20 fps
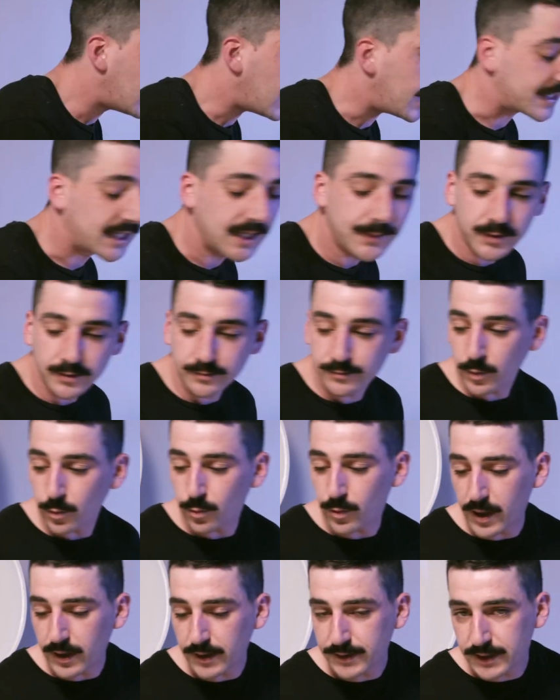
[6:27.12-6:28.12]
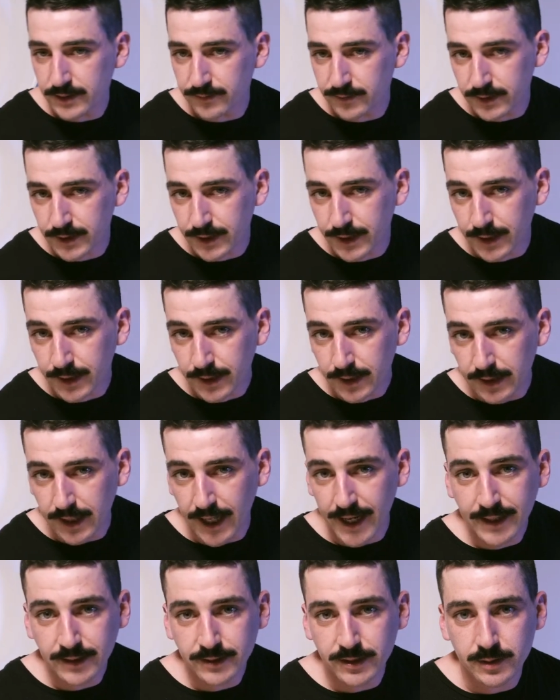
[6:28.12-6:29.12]
I keep them relatively
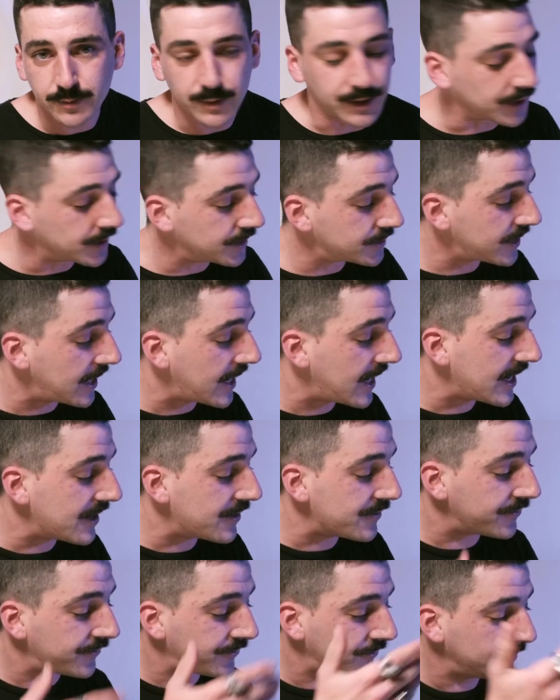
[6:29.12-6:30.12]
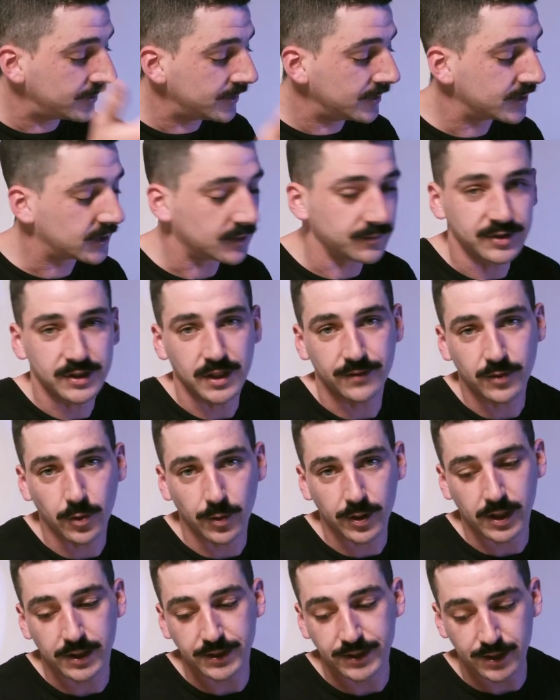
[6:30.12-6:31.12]
light just because I have some stuff
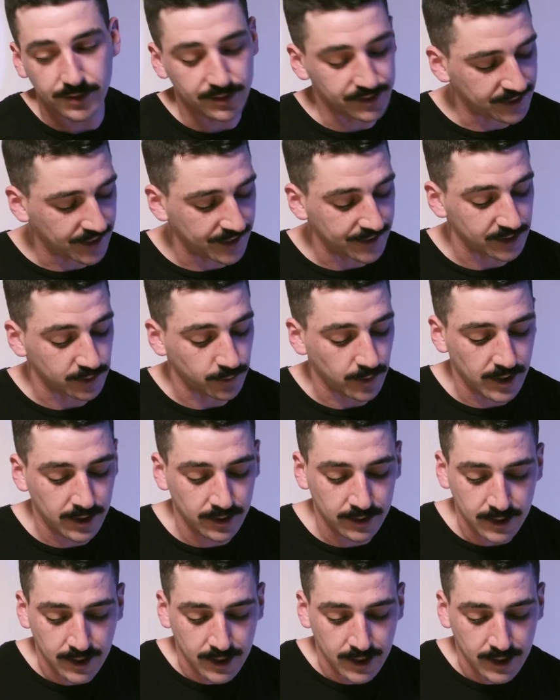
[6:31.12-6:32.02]
going on the other side as well.